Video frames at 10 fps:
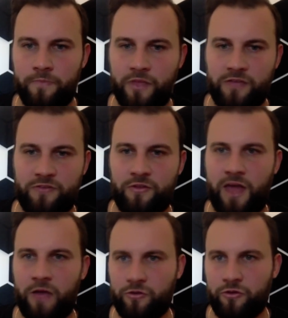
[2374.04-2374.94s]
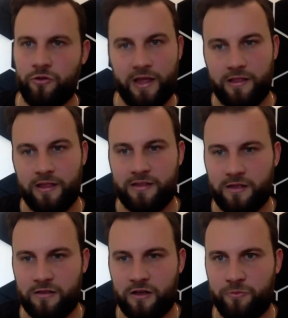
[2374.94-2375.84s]
And so that'll do like
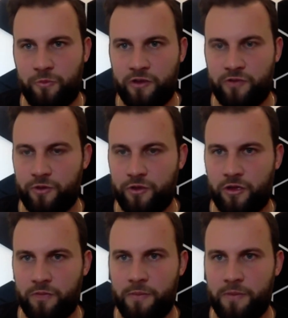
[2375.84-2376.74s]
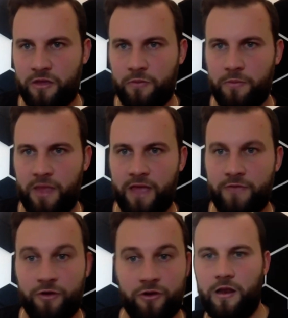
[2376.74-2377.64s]
LinkedIn touch points where you can mimic human
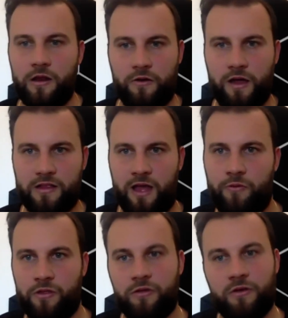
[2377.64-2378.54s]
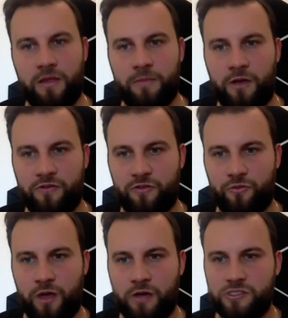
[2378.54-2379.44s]
behavior and integrate that with your emails as
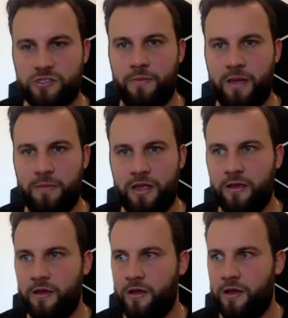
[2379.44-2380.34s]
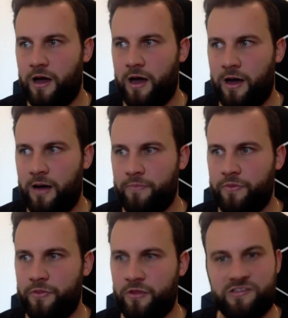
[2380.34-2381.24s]
well. So maybe
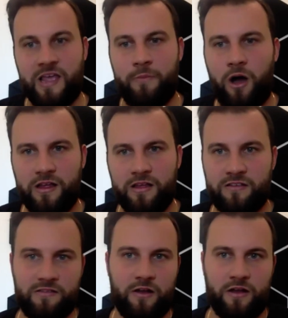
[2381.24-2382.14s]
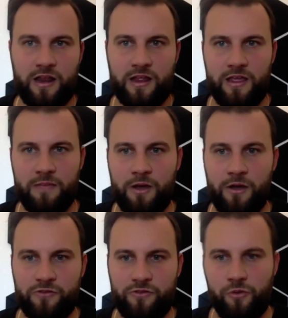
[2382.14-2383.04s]
the same audiences that are getting
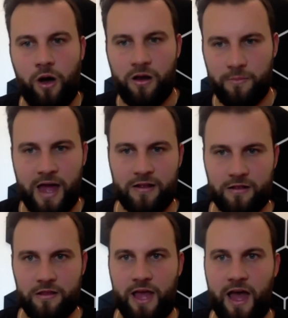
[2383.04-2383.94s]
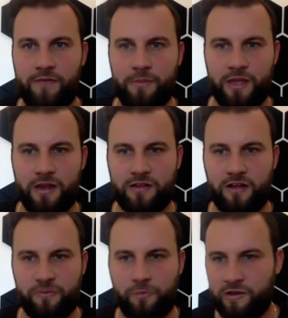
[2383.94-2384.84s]
emails, you automatically have them getting
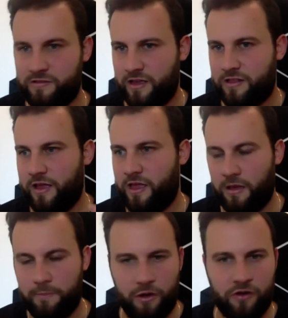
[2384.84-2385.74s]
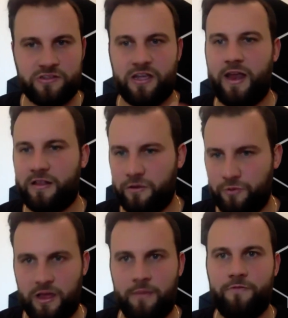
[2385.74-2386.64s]
touch points like liking a post, connecting
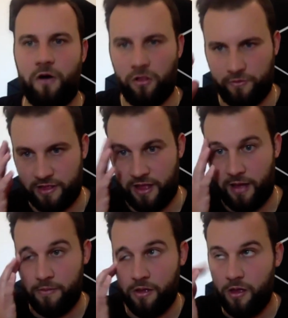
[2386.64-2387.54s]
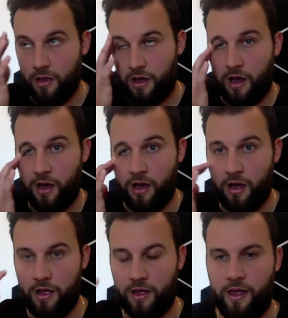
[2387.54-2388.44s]
with them, following them. Uh,
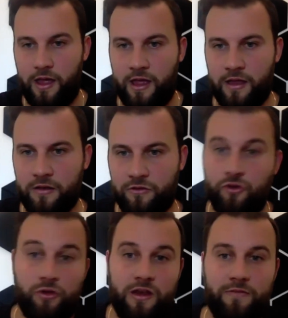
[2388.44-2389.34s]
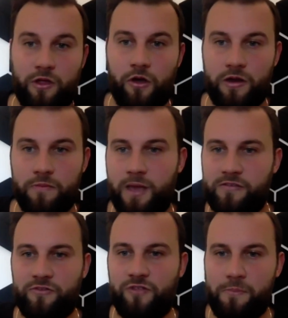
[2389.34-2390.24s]
and you can even go in and
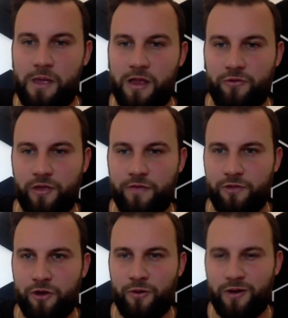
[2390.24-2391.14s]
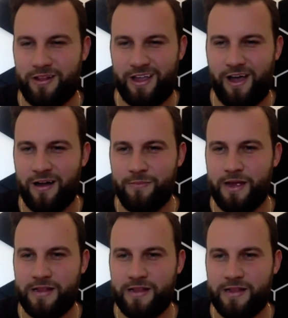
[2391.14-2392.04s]
message them manually if you don't want to like
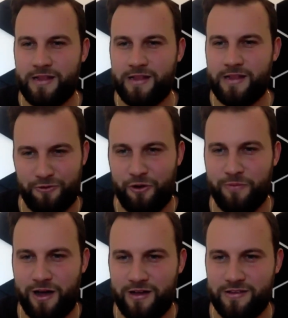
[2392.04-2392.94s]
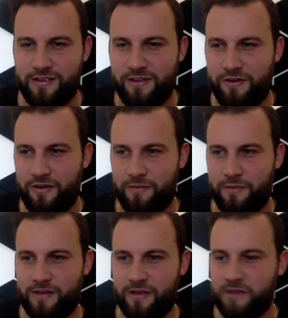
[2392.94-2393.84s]
automate that and sound like a robot. Yeah.
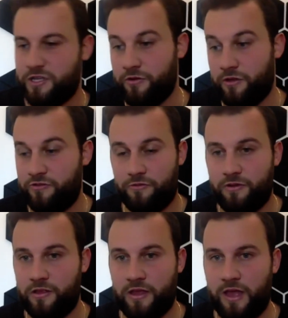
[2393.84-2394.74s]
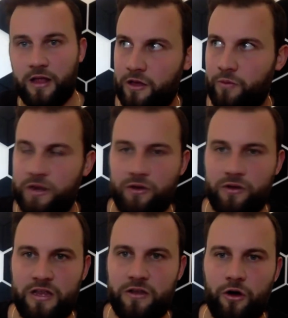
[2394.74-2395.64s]
So those are really it. We don't
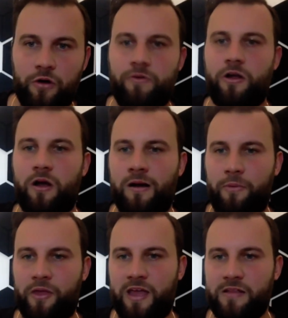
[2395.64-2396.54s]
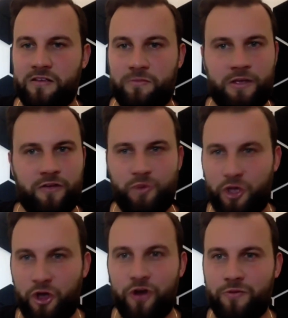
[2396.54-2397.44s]
need to overcomplicate this because we
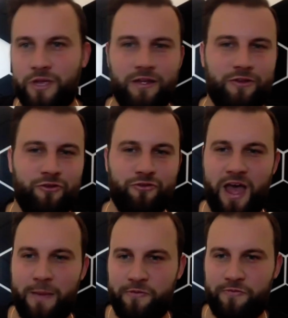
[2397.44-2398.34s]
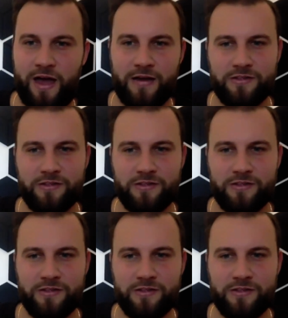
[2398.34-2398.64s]
could. We could use Apify to